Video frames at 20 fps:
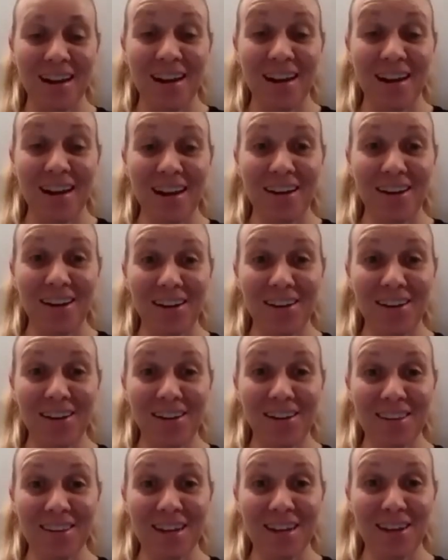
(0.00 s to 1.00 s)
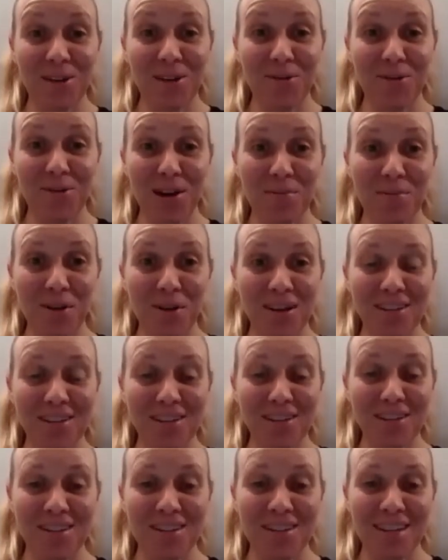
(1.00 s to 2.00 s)
Thank you very
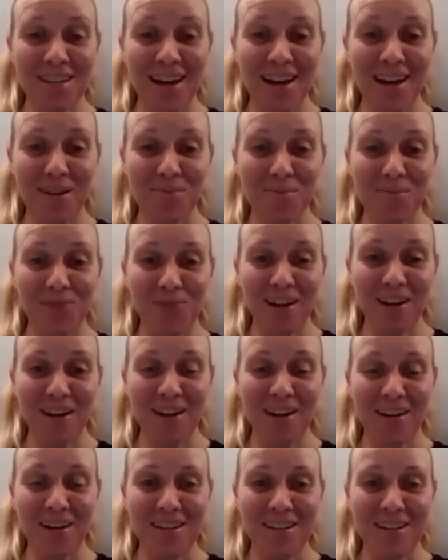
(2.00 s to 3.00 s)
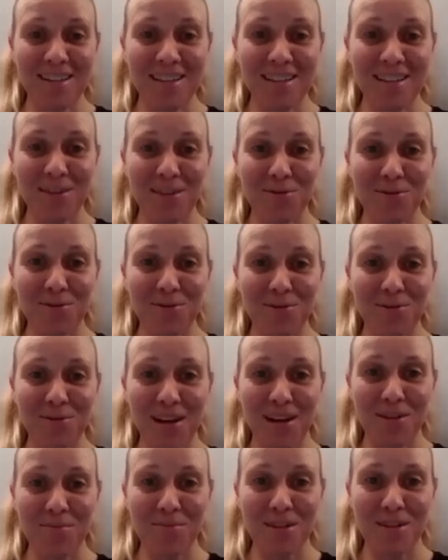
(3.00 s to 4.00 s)
much, Karen, Dave,
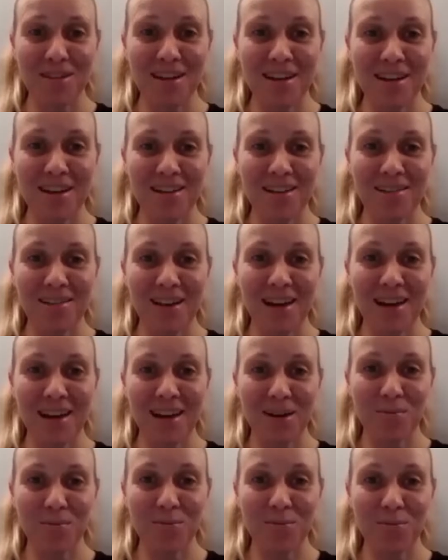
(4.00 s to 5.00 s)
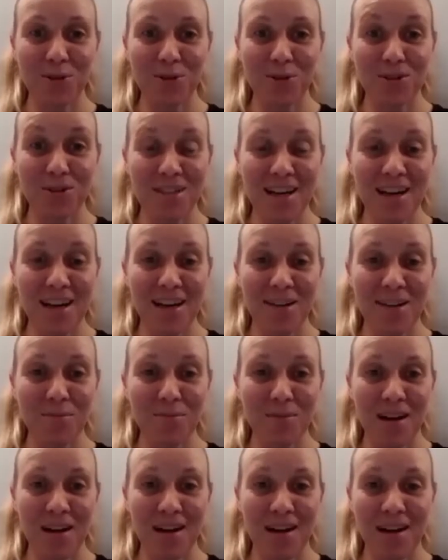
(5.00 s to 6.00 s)
and Michelle, for your
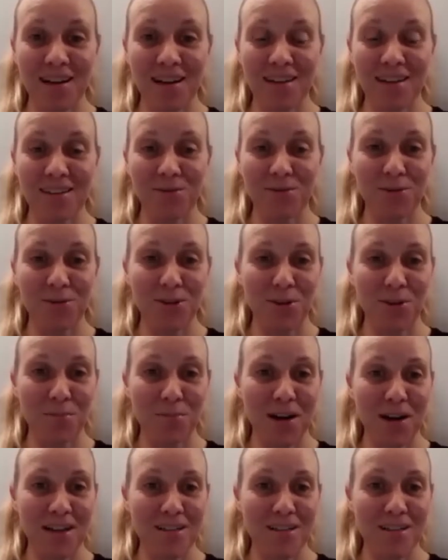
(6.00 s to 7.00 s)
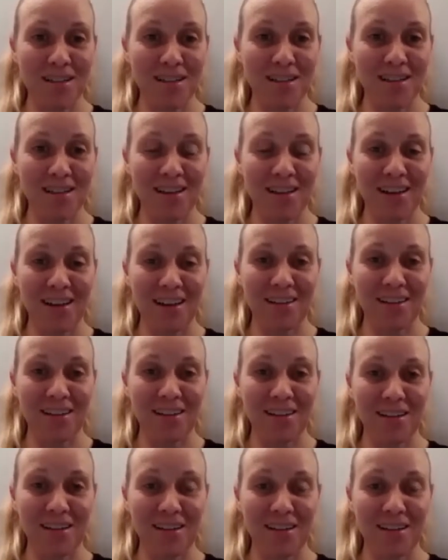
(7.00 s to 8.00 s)
time and for your passion and
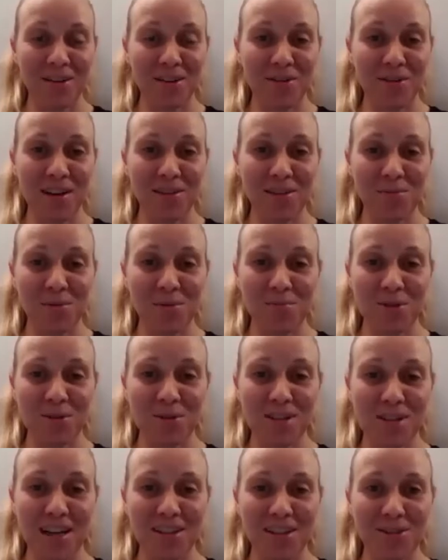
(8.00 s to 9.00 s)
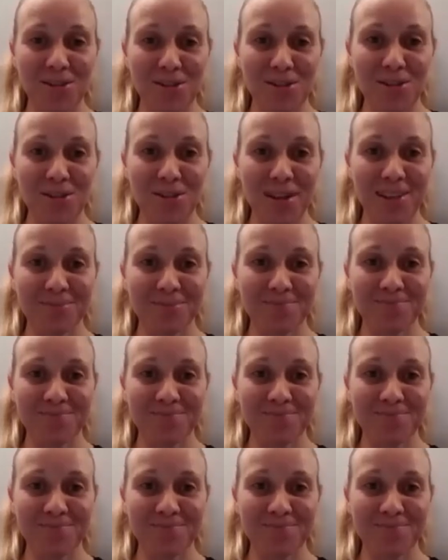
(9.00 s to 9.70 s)
the incredible projects you're doing.